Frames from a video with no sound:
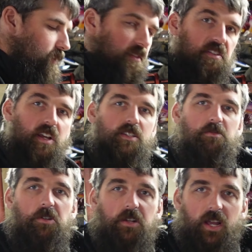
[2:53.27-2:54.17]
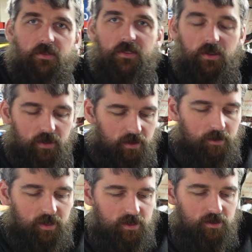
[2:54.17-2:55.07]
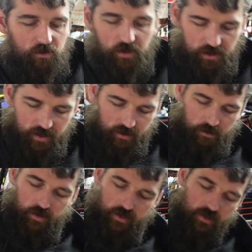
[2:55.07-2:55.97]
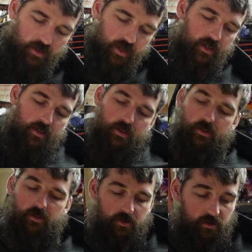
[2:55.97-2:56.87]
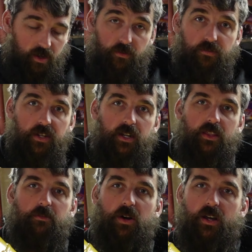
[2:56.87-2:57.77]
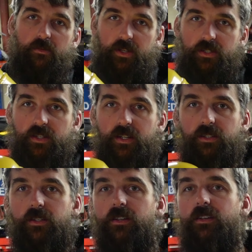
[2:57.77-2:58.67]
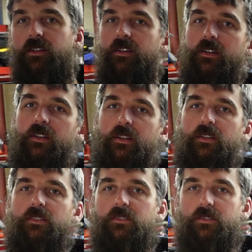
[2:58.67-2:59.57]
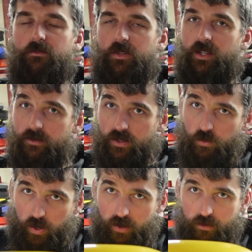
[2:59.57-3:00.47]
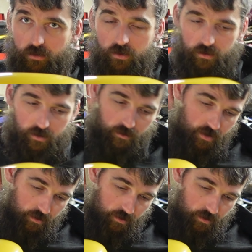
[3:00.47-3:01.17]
It's got some good heft to it. I mean, this feels like a pretty good tank. It's got feet on the bottom. That's nice. Sometimes these wear through or roll